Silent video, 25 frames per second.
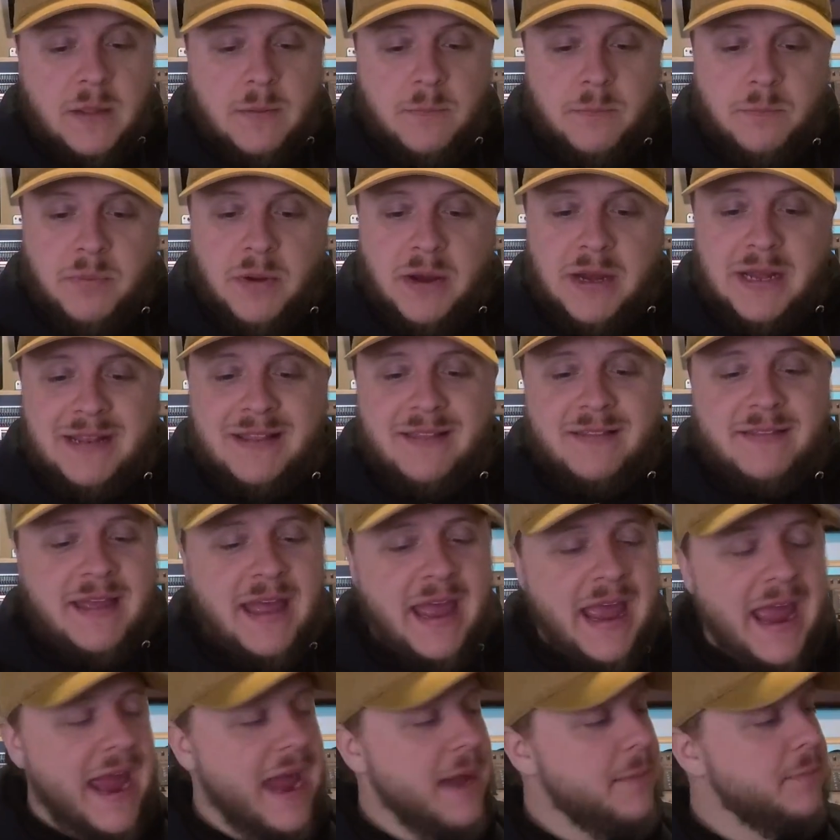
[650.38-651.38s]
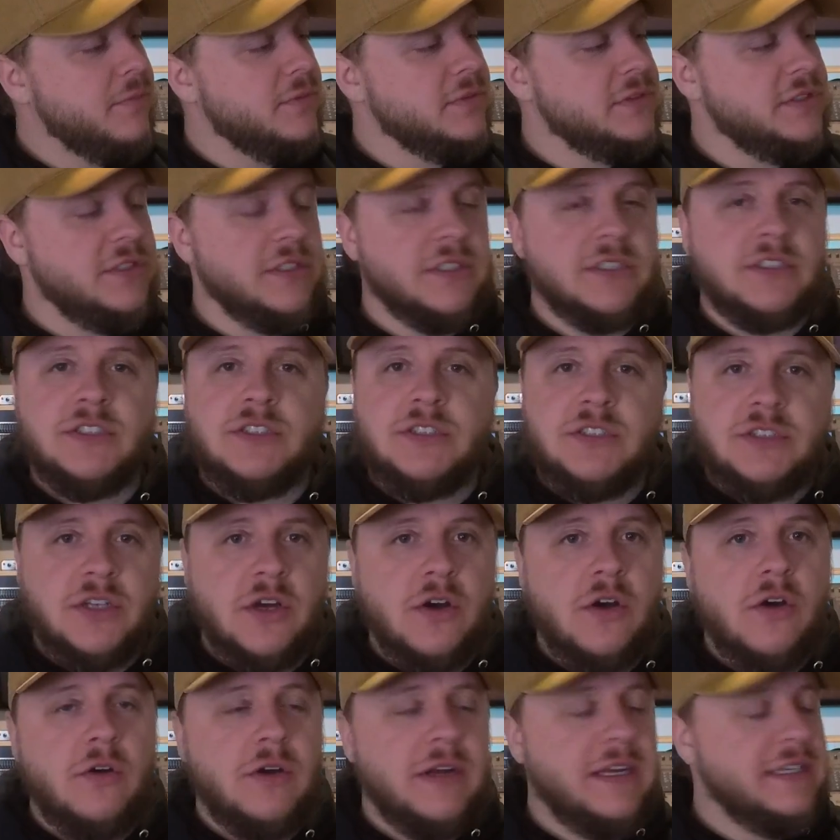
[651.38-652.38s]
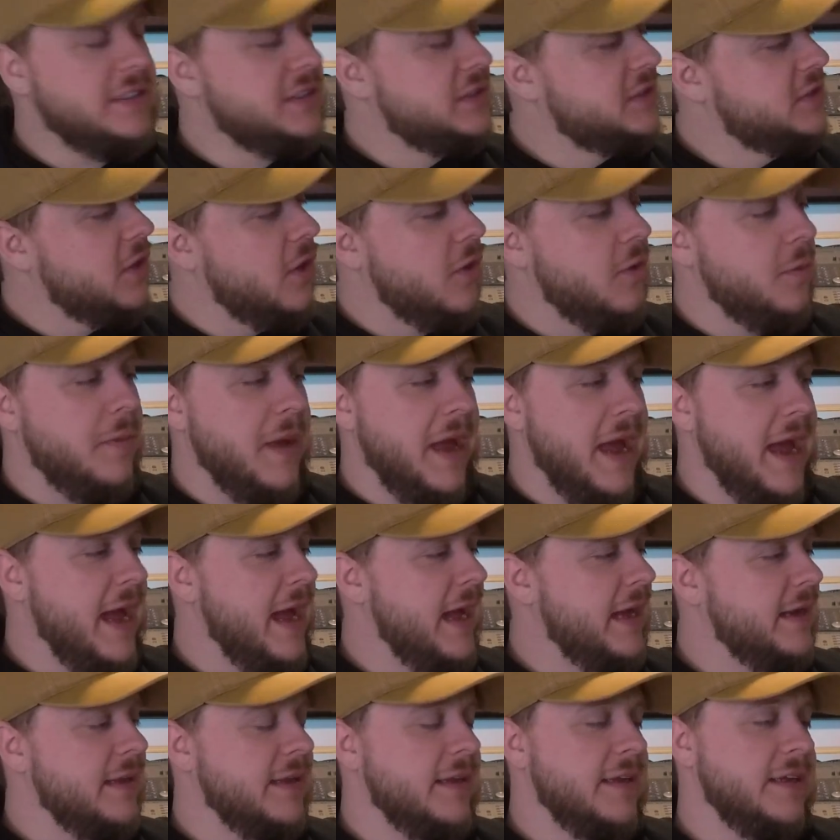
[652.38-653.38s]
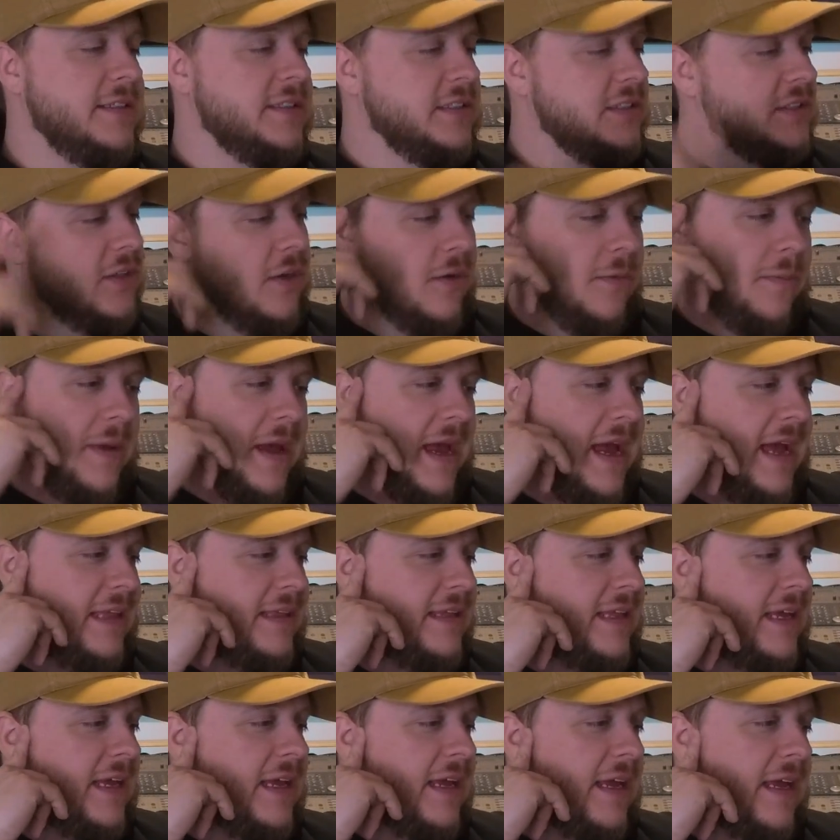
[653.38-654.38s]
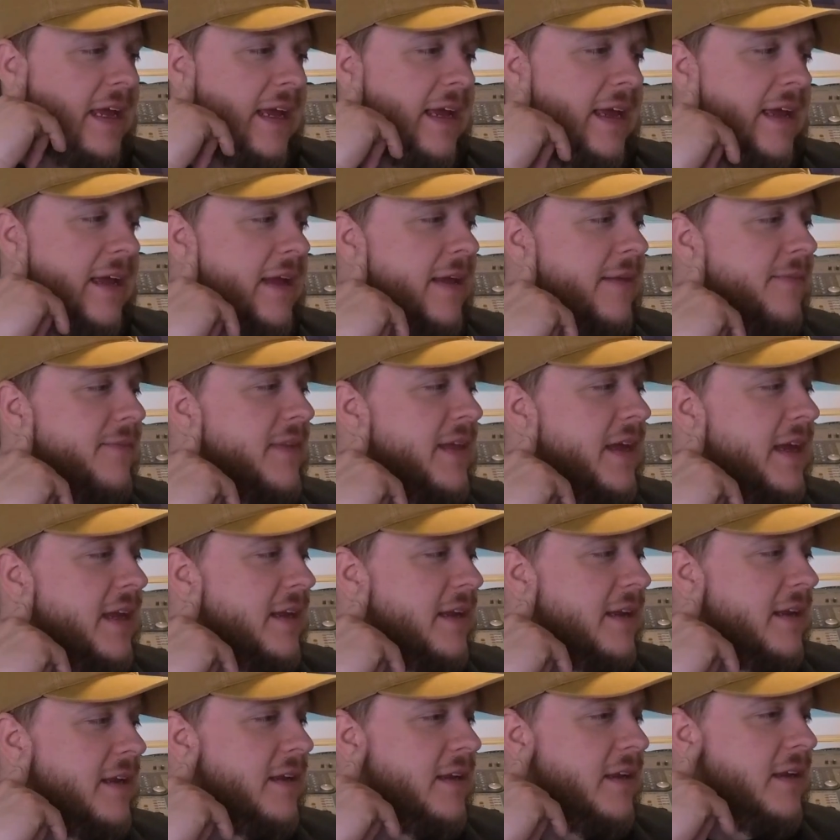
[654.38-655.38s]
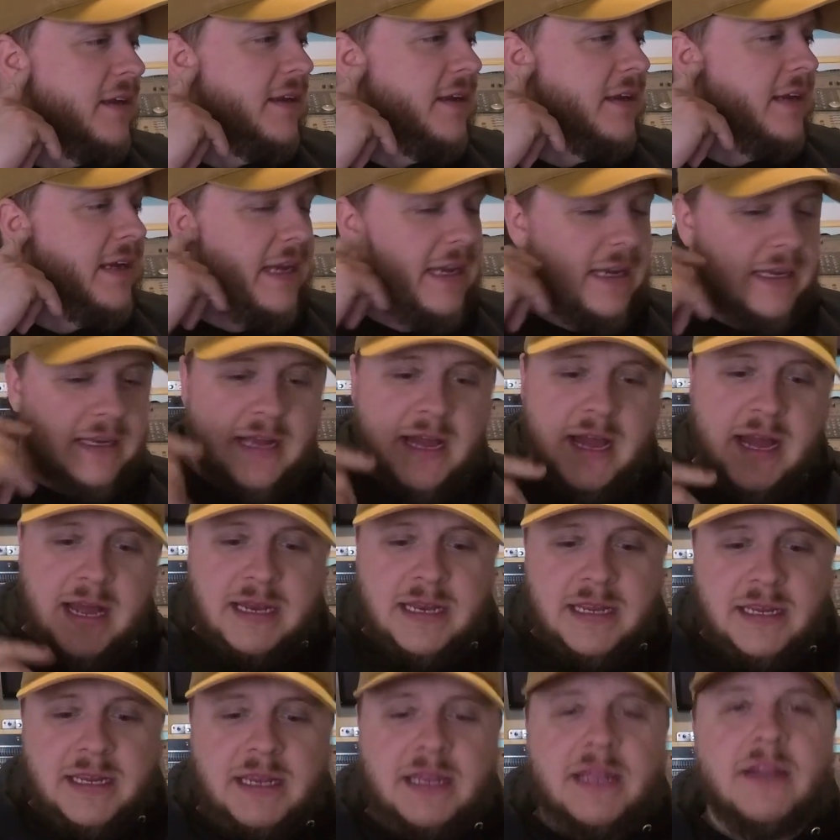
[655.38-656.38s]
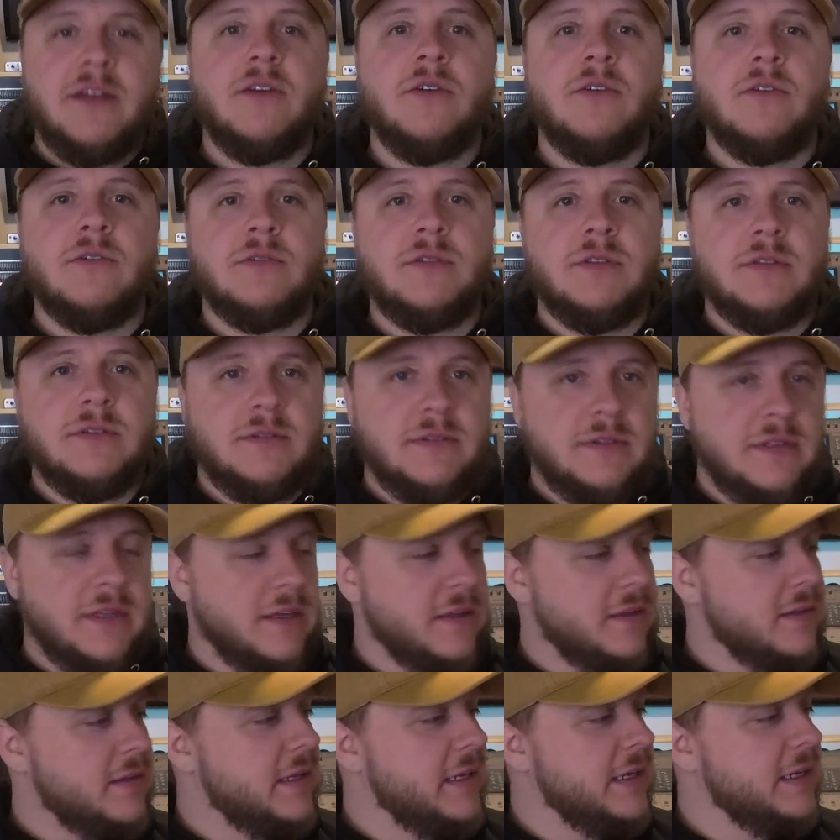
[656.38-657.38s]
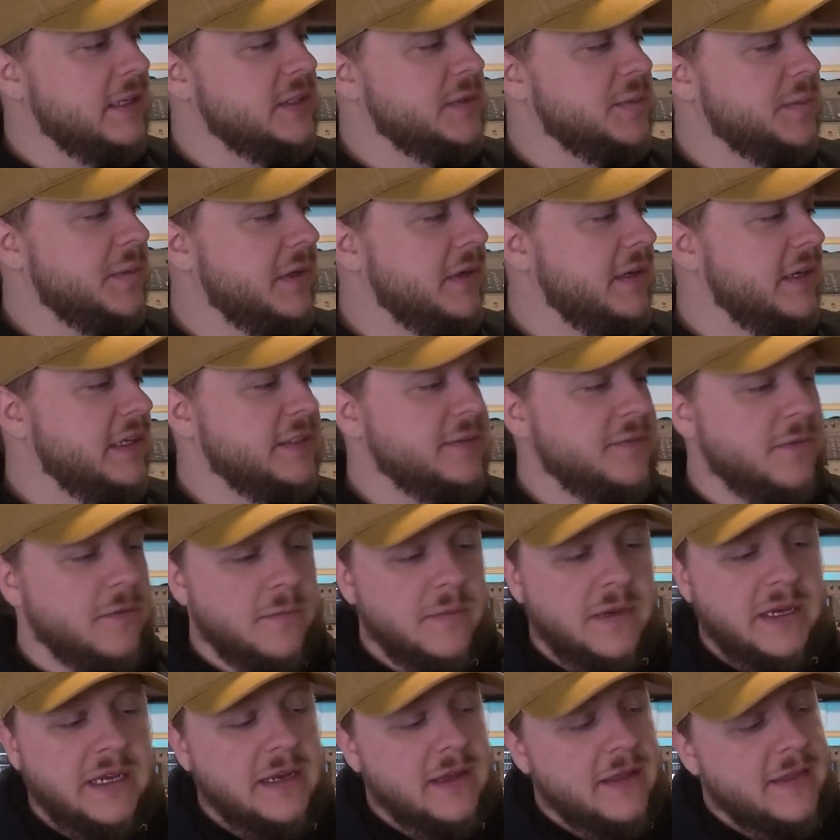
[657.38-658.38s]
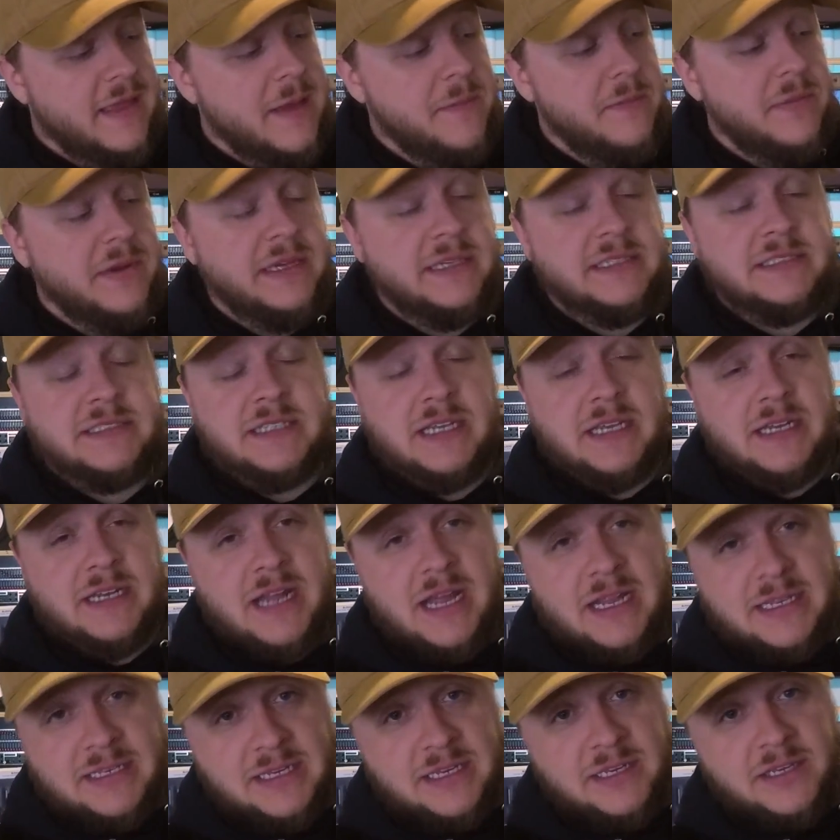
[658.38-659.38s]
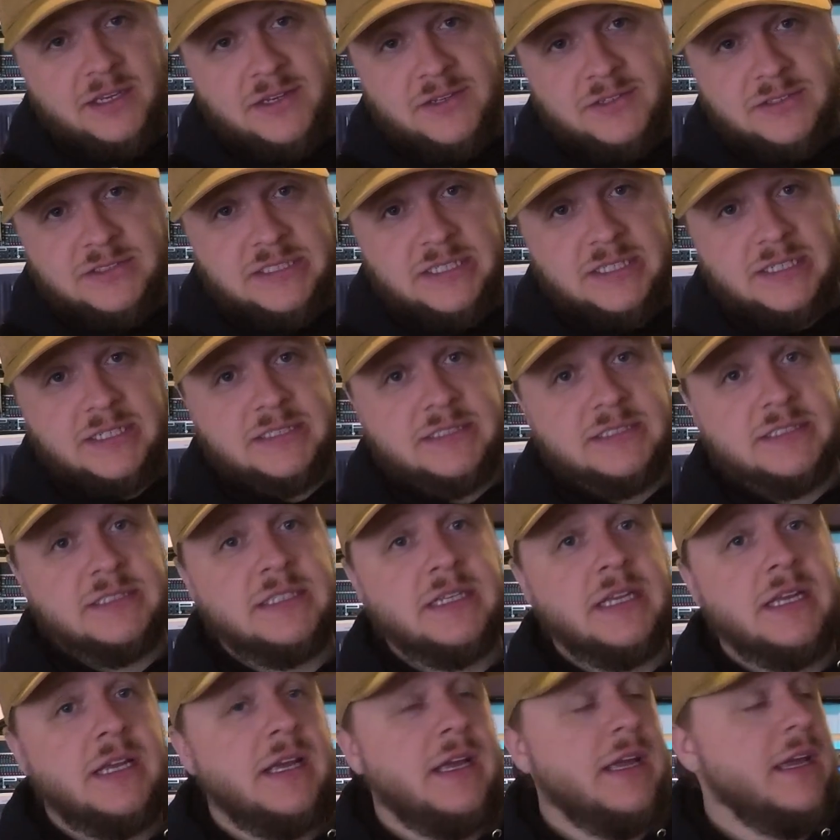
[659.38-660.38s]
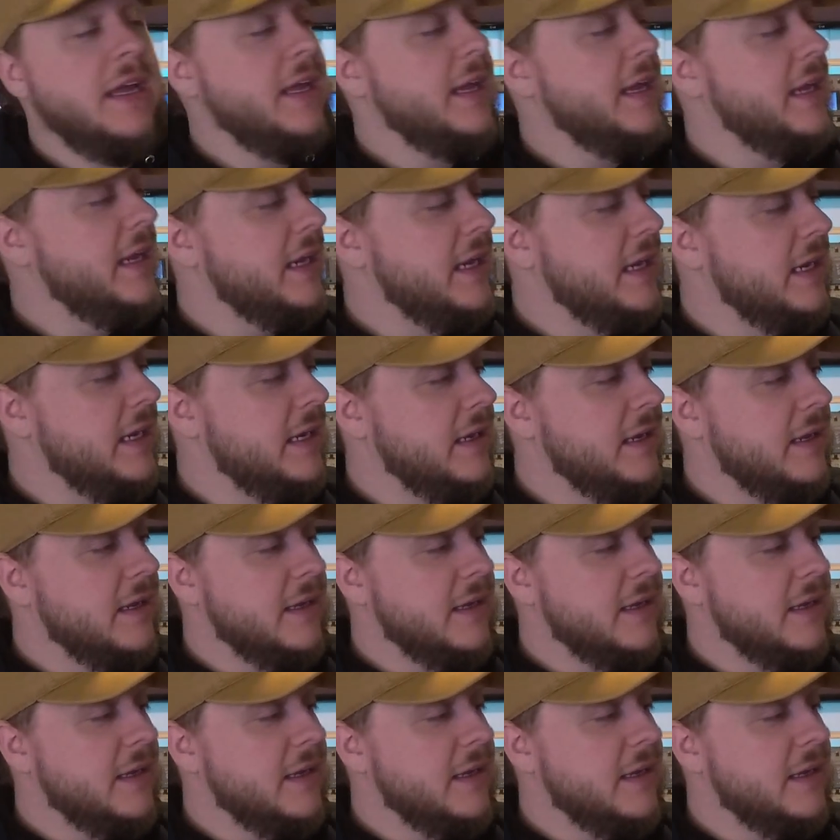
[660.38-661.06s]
But the app was just it's so bad. It's so bad that it kind of killed the experience for me. Now that being said, I did use this in